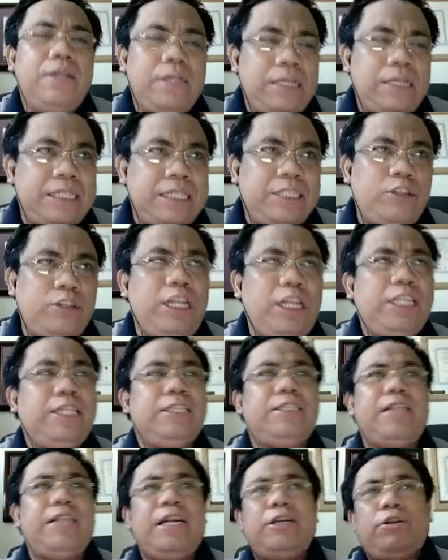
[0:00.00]
So let
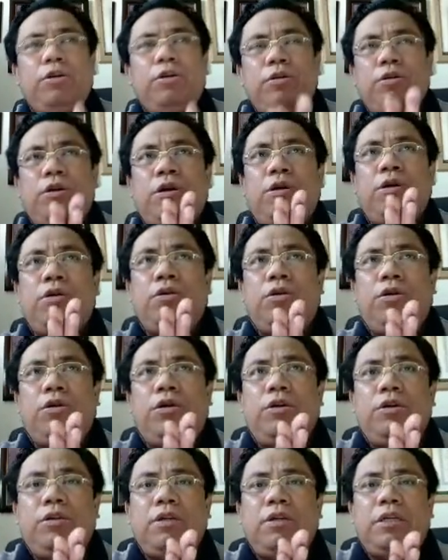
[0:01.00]
us try to go
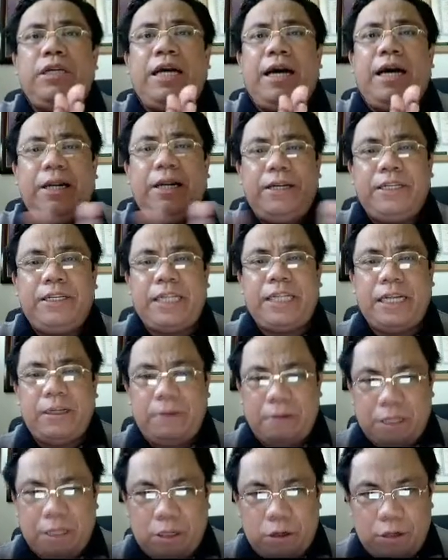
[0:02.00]
on the other side
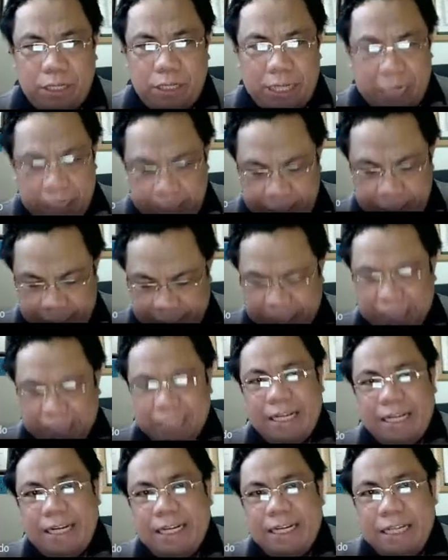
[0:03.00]
of the coin,
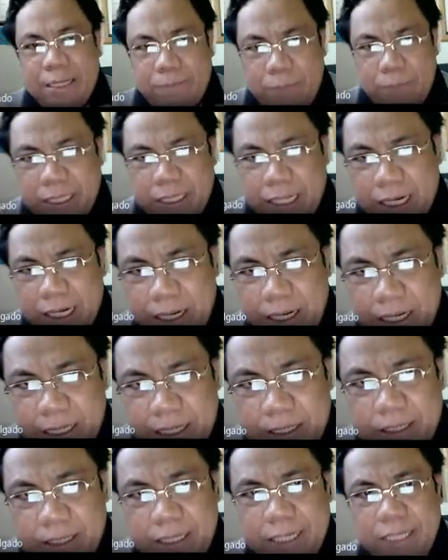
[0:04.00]
understanding the mentally
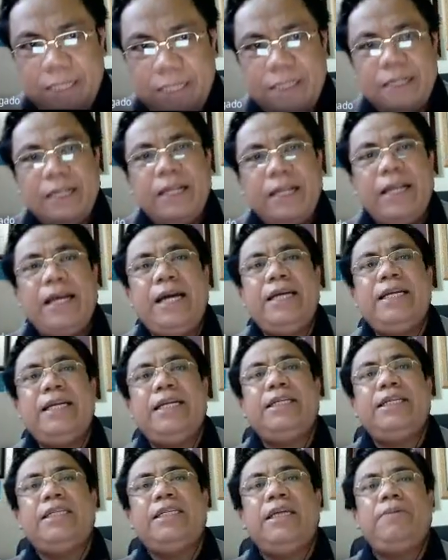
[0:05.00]
retarded and at
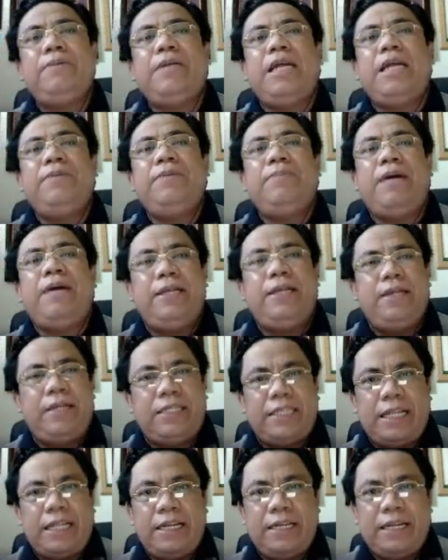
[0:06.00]
the same time
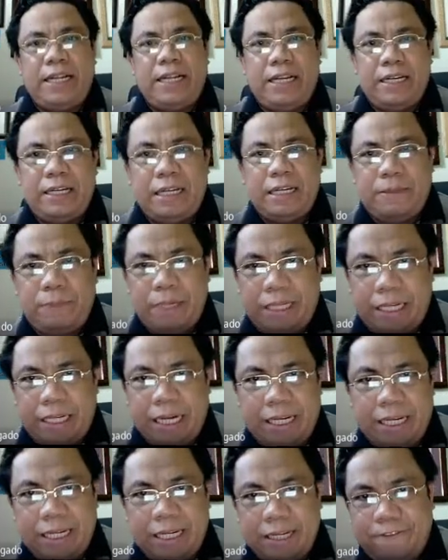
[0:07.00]
understanding the
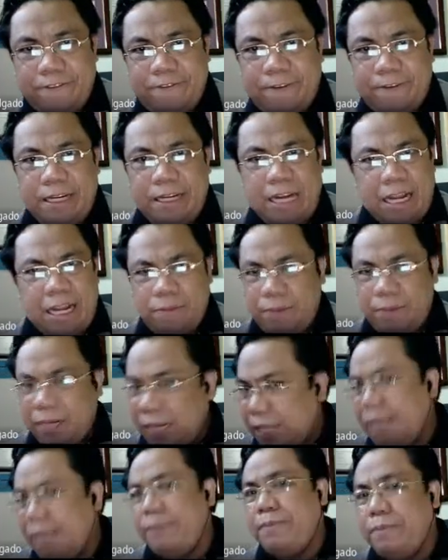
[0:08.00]
mentally gifted. I
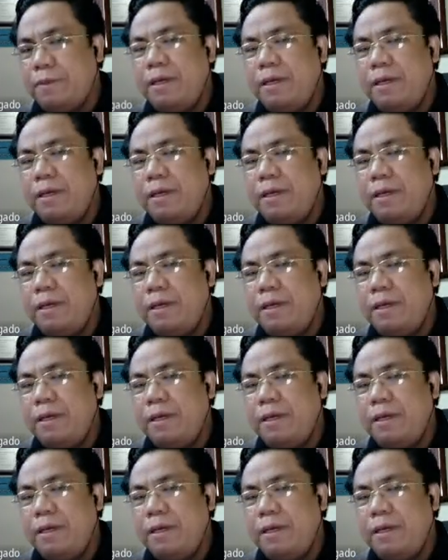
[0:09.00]
believe